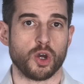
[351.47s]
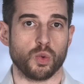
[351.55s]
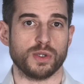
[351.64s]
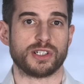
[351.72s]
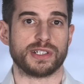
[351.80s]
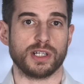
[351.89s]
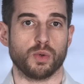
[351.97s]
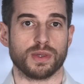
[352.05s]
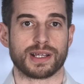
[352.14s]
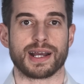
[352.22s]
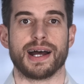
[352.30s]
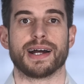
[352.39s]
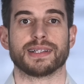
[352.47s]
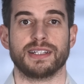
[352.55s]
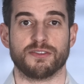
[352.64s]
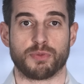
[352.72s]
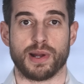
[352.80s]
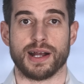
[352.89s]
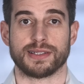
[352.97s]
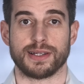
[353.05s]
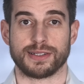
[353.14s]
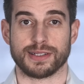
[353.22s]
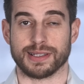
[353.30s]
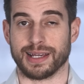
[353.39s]
which deal with cognitive
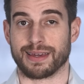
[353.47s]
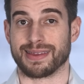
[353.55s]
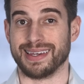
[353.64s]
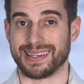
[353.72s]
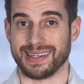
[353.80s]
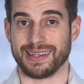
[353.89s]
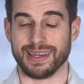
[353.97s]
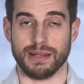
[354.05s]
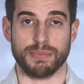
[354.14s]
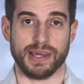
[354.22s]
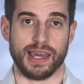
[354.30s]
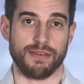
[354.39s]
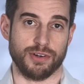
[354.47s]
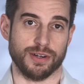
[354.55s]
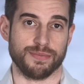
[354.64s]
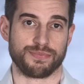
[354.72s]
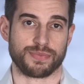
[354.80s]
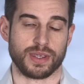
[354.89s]
processes like thinking and behavior.